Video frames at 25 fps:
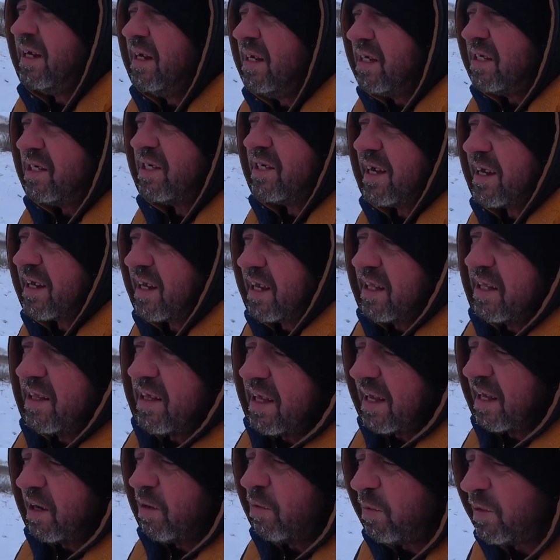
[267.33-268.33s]
second
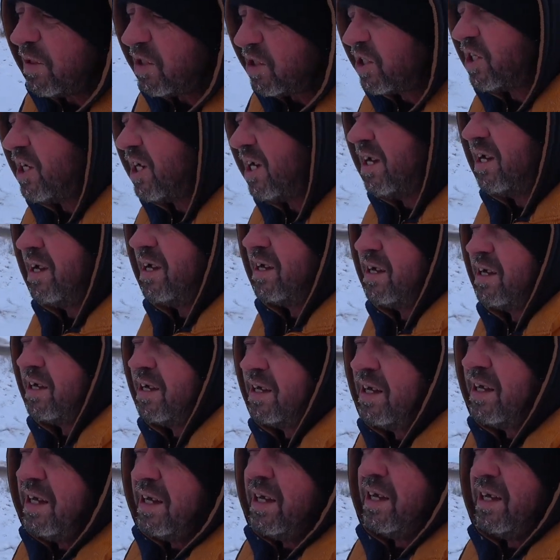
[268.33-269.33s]
language
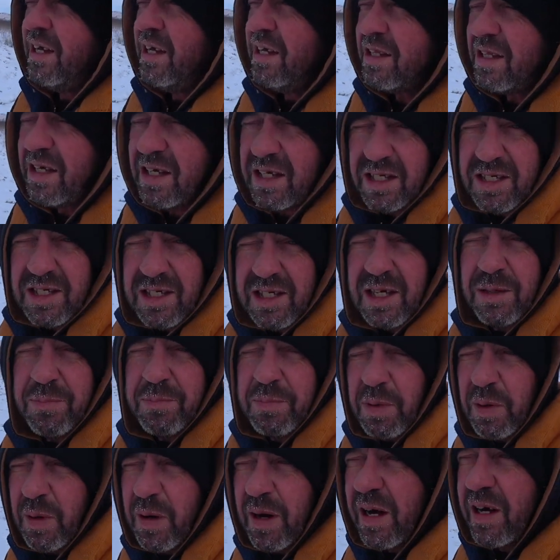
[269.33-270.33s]

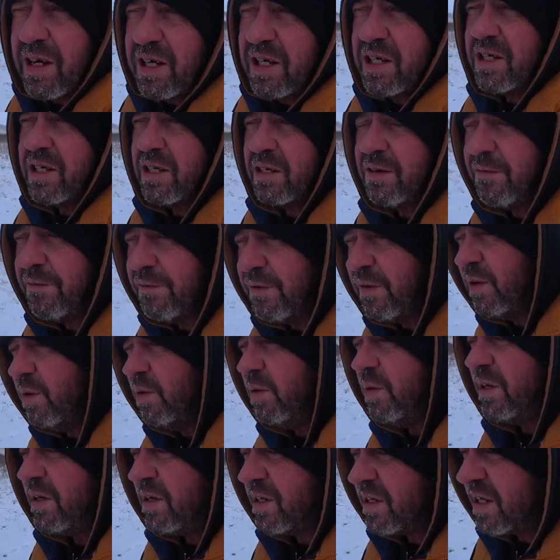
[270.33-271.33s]
Nitsipoachs and
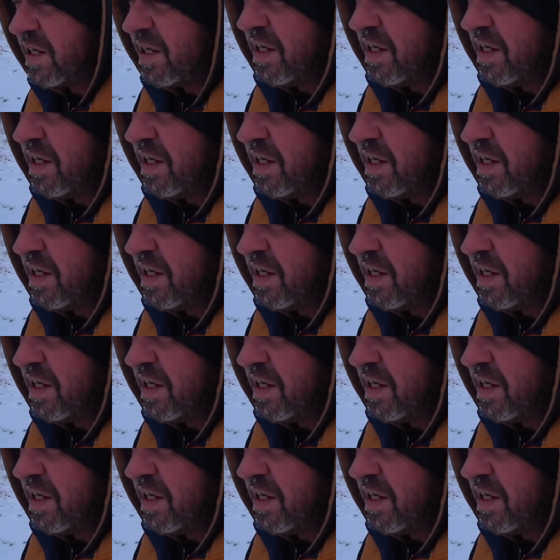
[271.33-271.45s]
fluent.